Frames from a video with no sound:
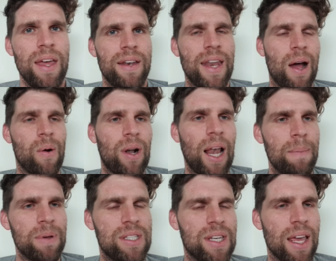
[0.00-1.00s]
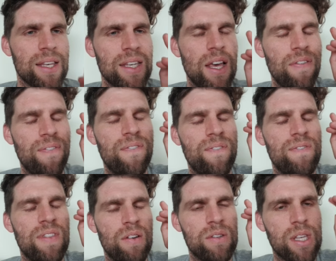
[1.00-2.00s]
Now, club exchange, if
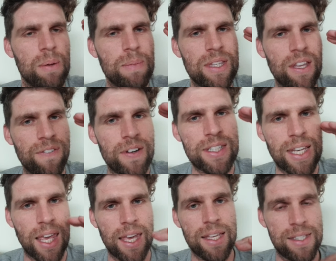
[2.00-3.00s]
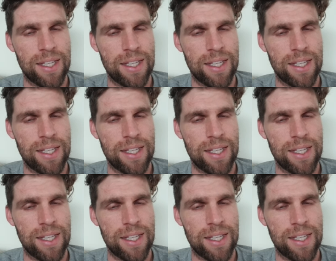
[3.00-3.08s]
there's going to be different tiers